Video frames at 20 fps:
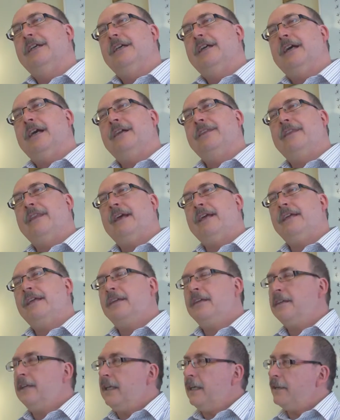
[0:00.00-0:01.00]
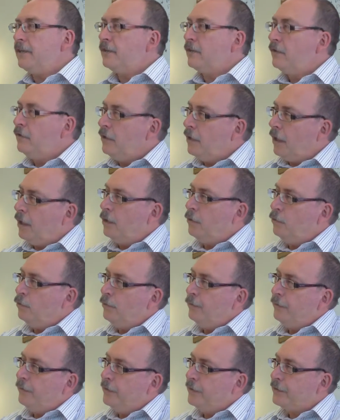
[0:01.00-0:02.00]
And they can get to
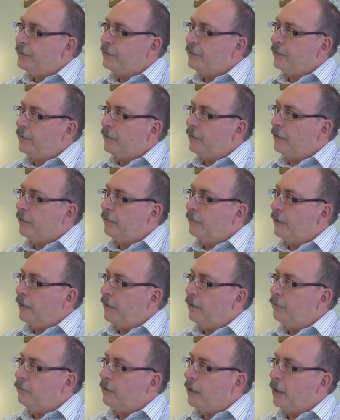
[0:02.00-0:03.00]
know this scenario